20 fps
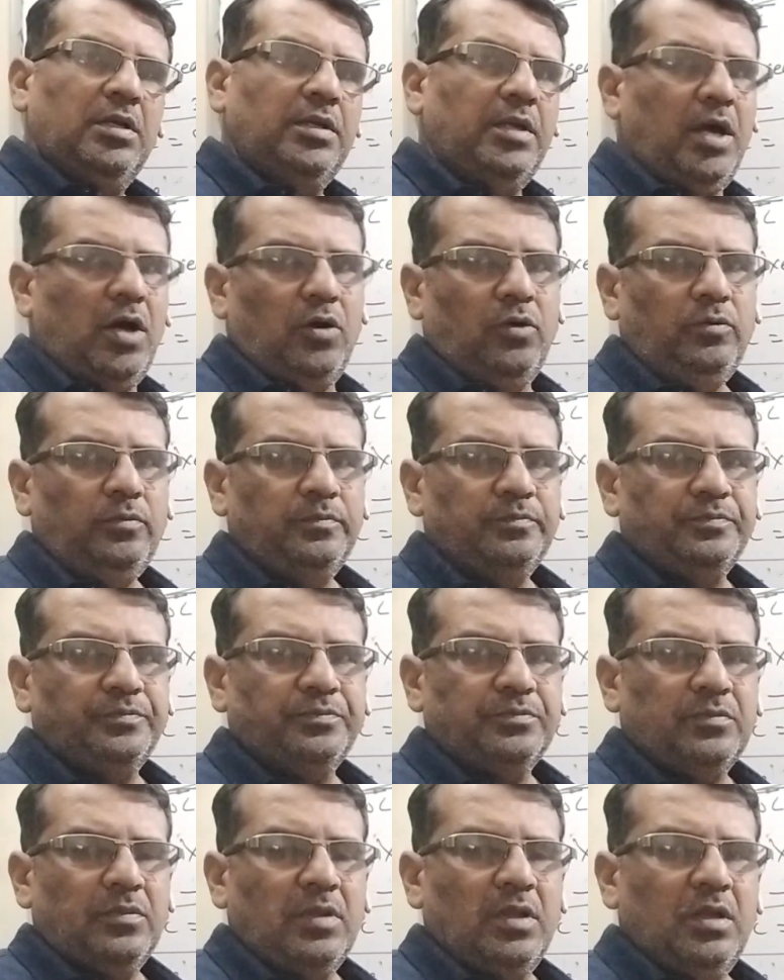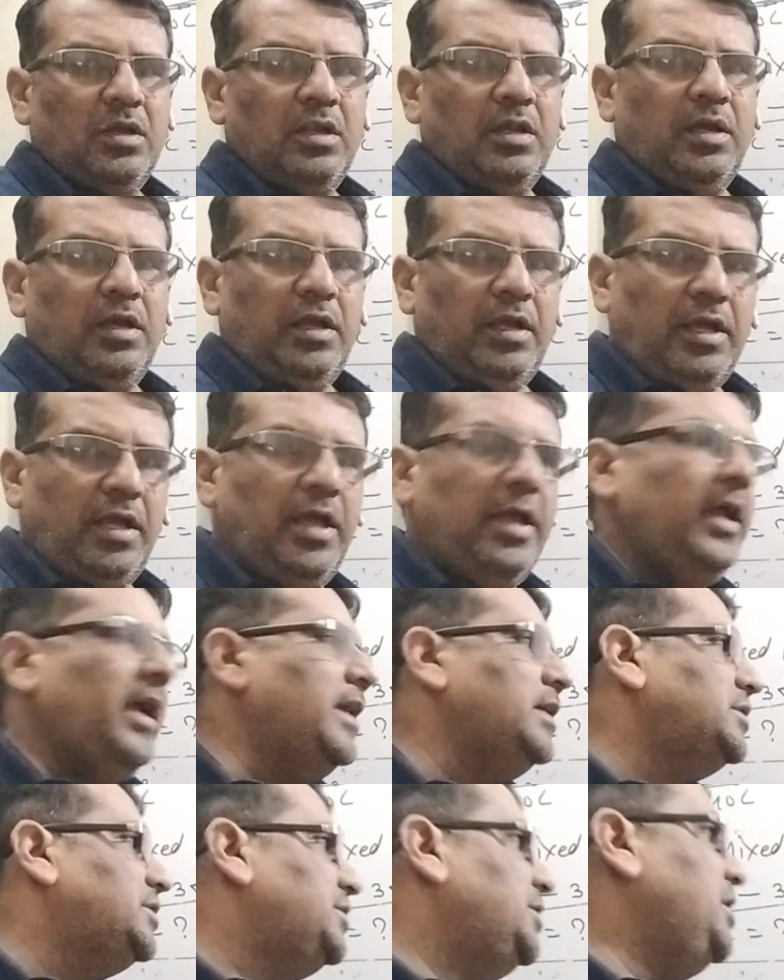Now A
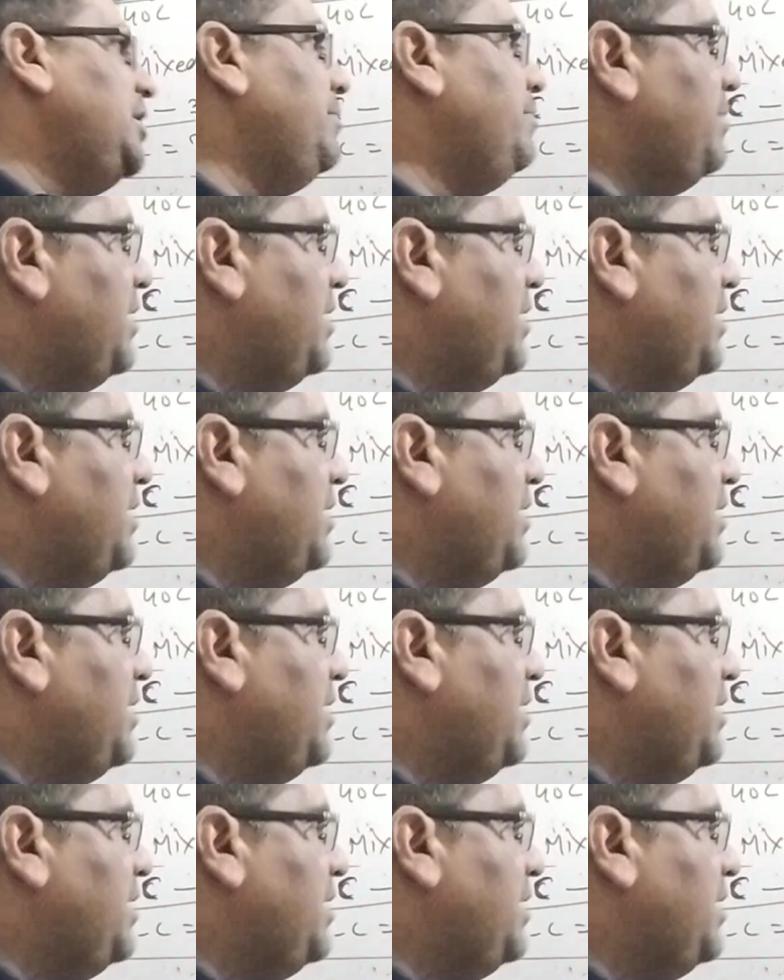and C